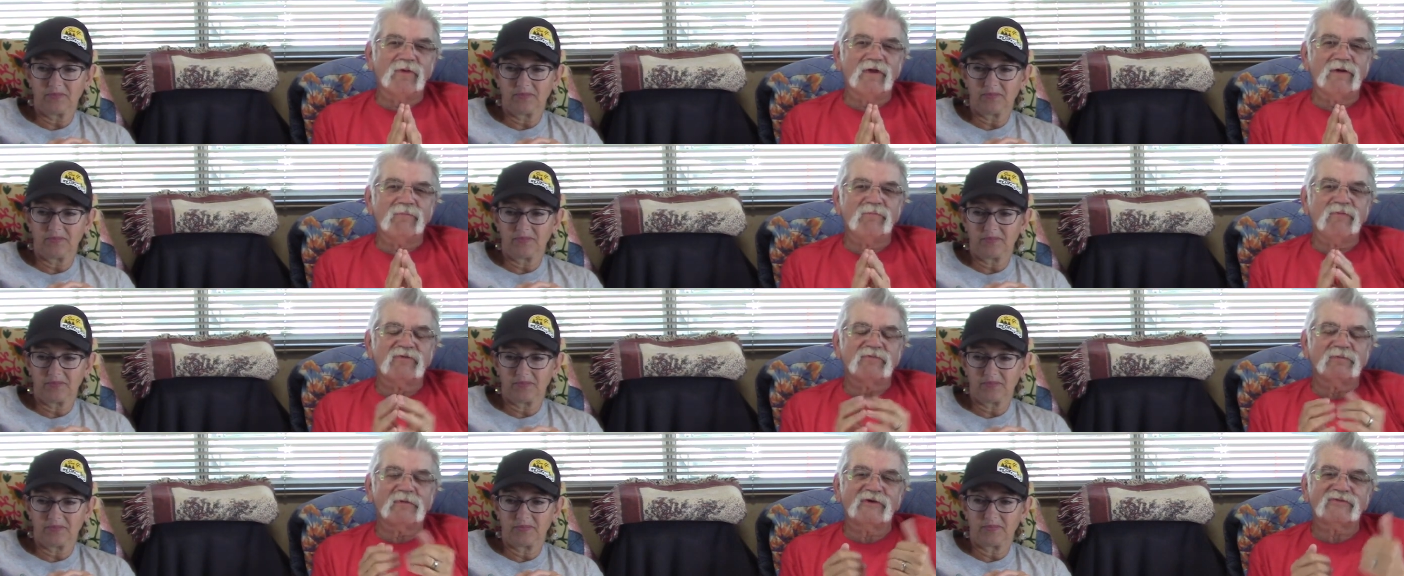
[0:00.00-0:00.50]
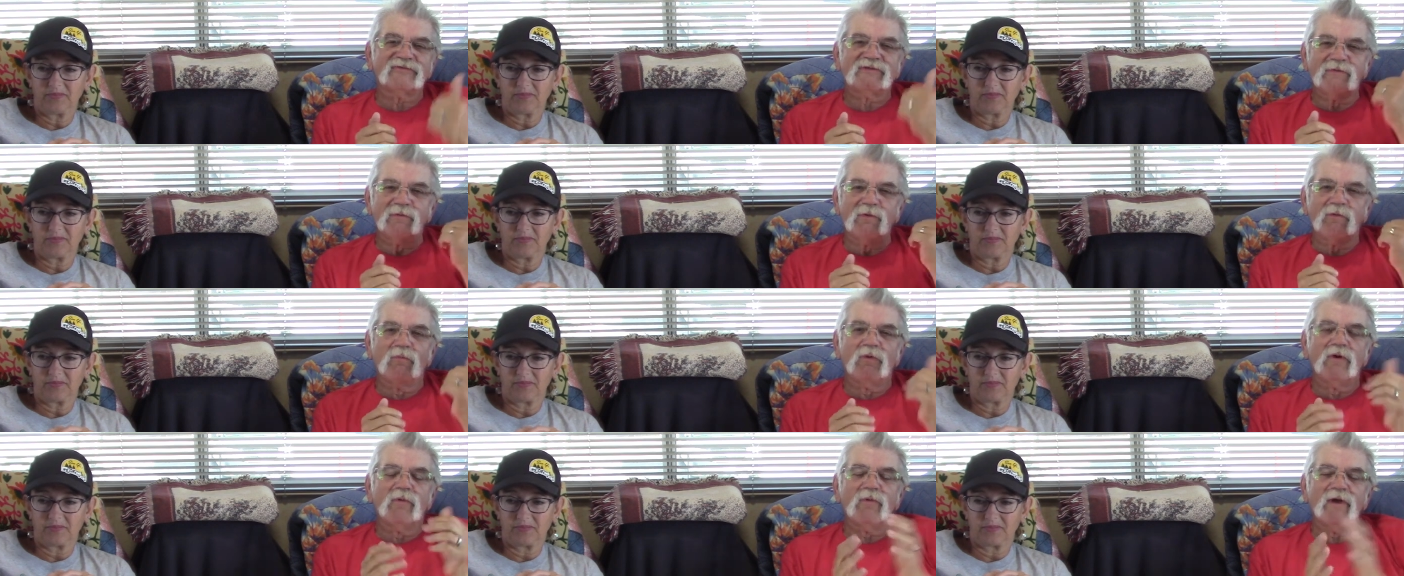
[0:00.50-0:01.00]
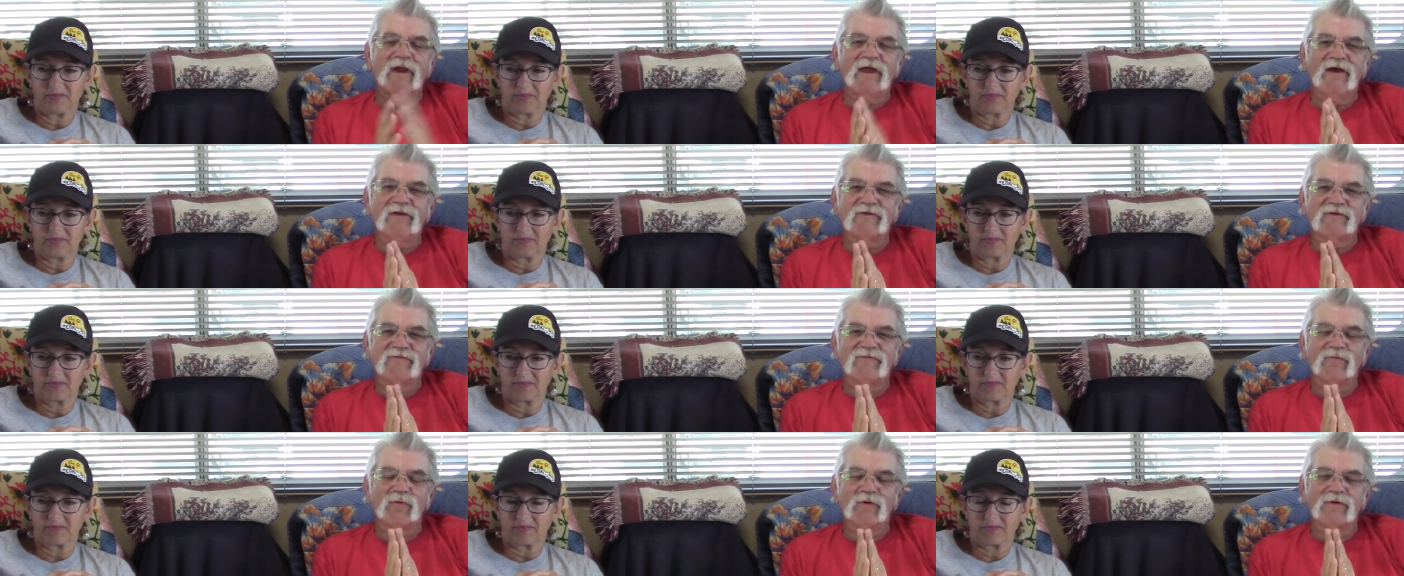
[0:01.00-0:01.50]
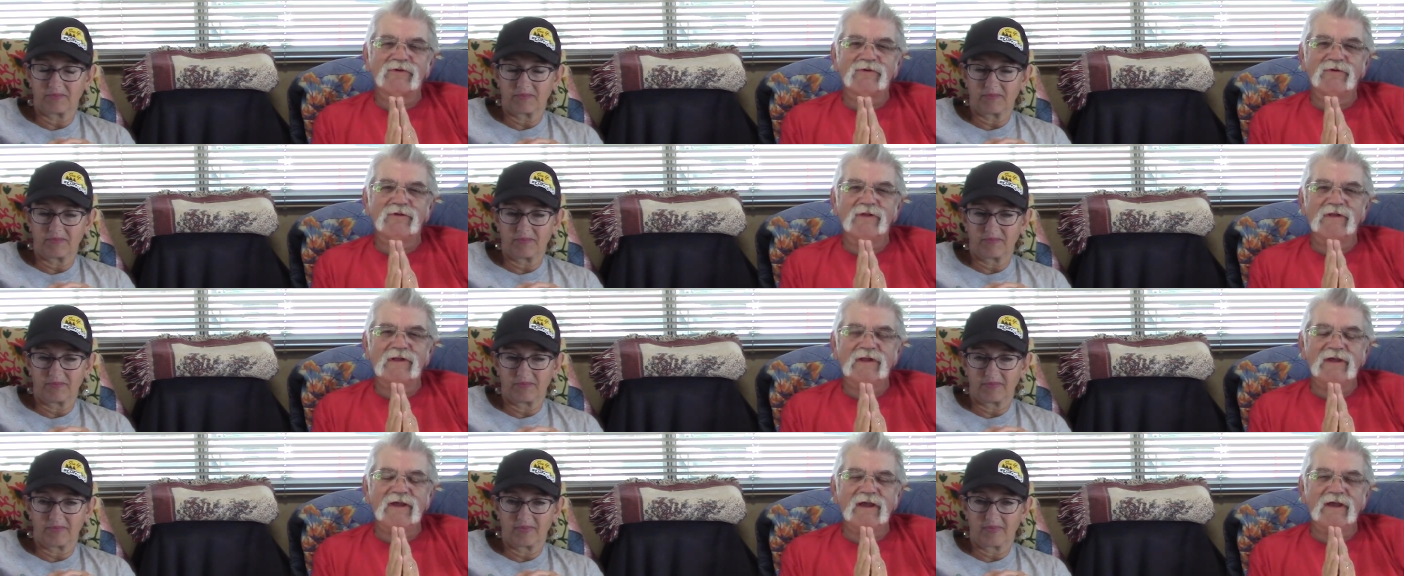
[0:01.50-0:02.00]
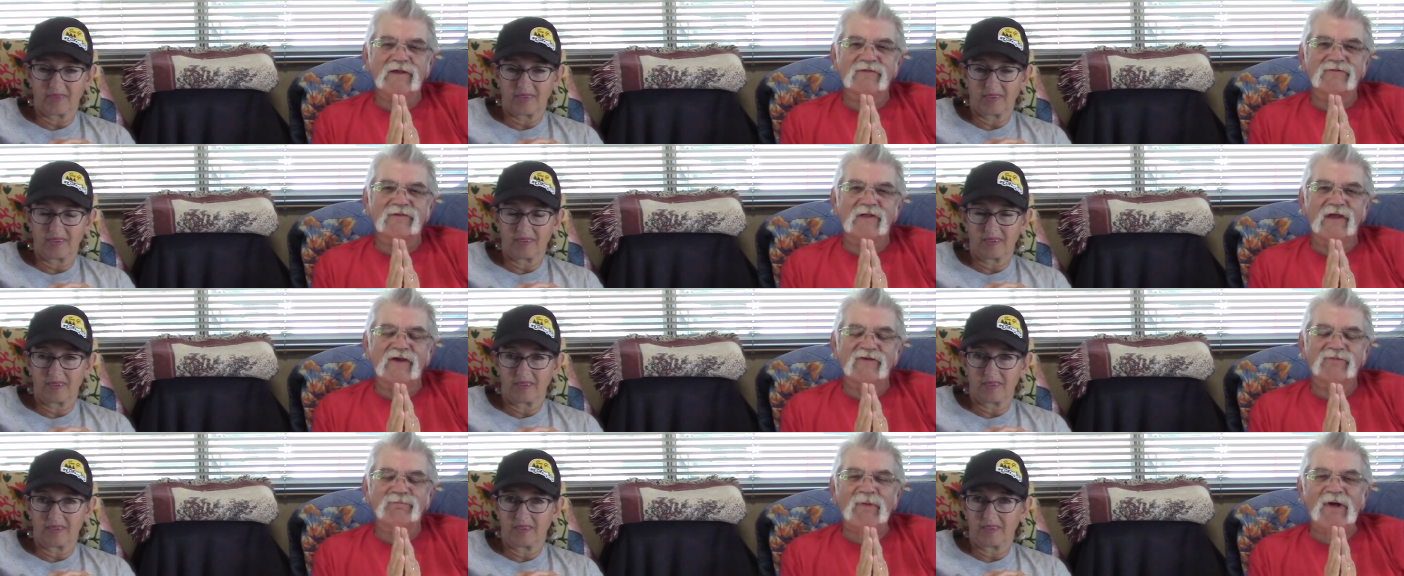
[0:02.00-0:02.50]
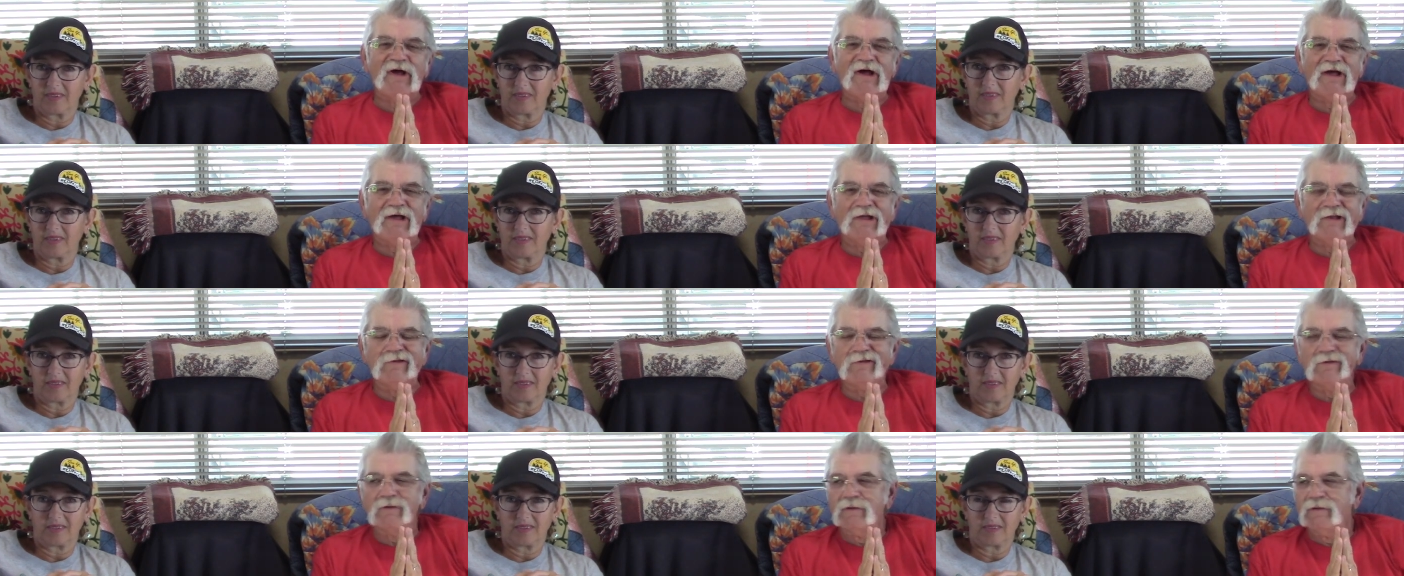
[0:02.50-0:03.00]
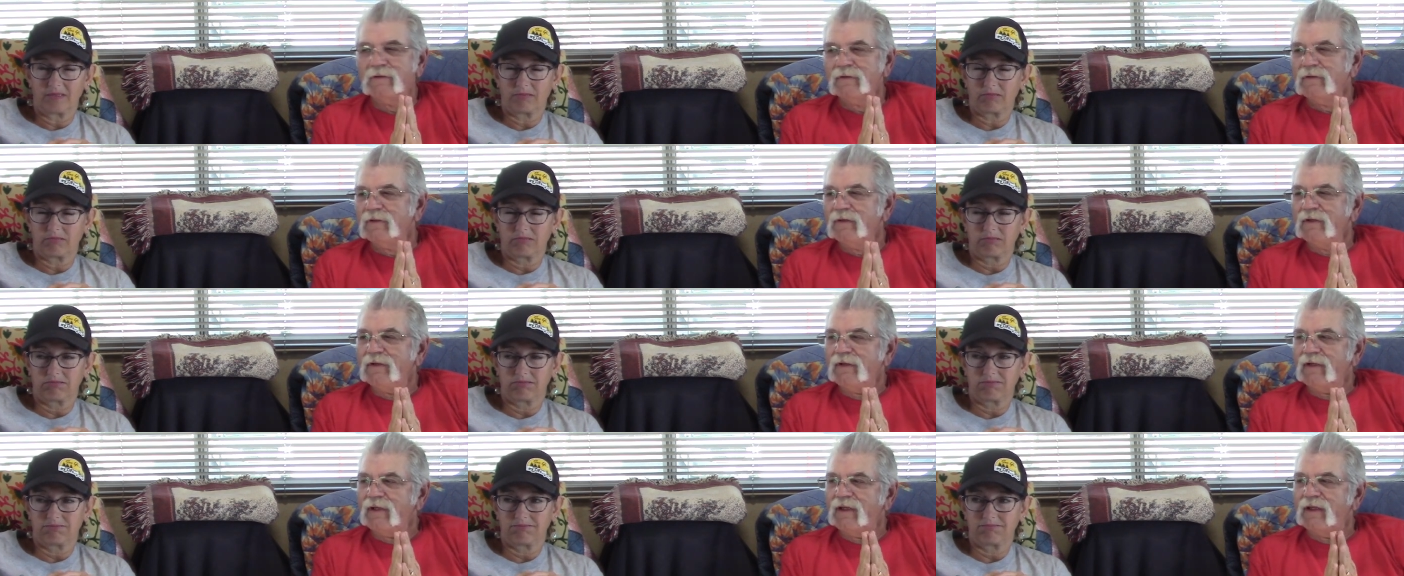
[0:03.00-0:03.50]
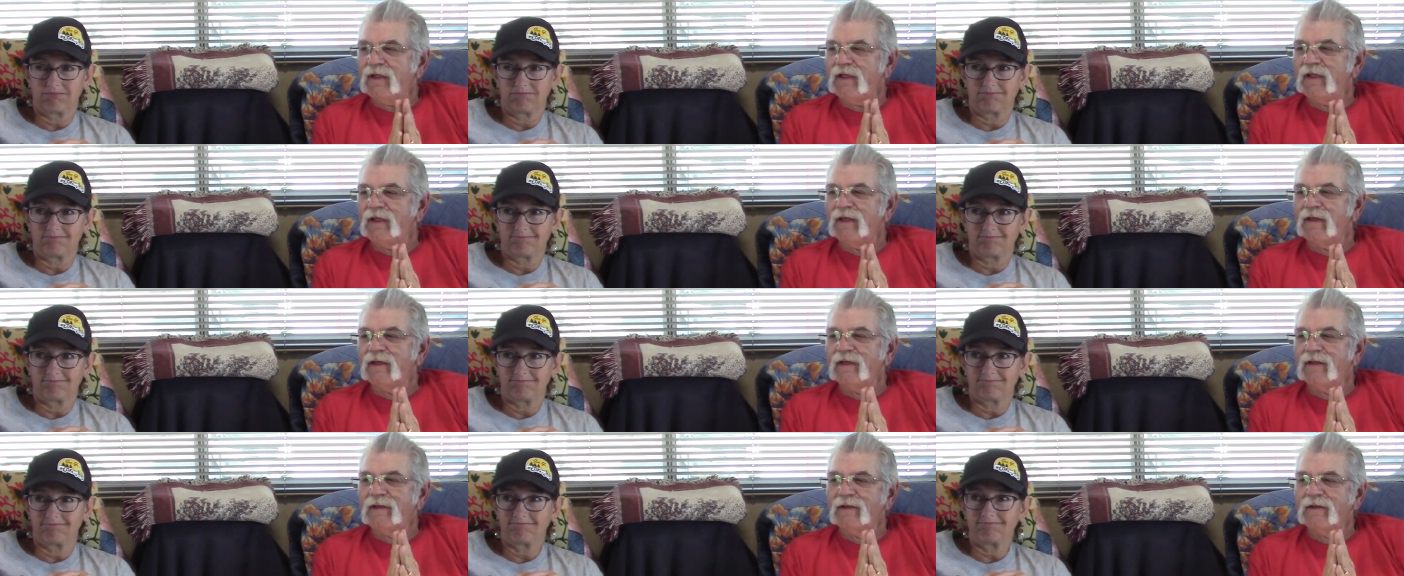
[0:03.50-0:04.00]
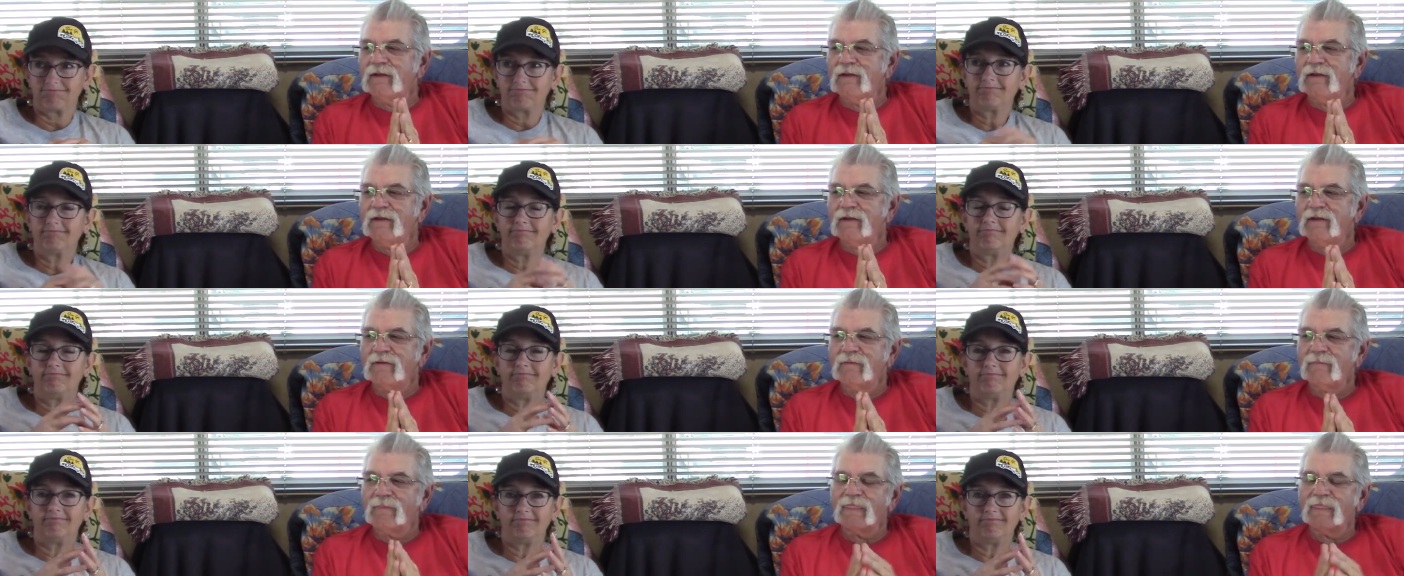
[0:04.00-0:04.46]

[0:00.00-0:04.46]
Speaker 1: of them, especially when we went out to Fortuna Lake / pond, and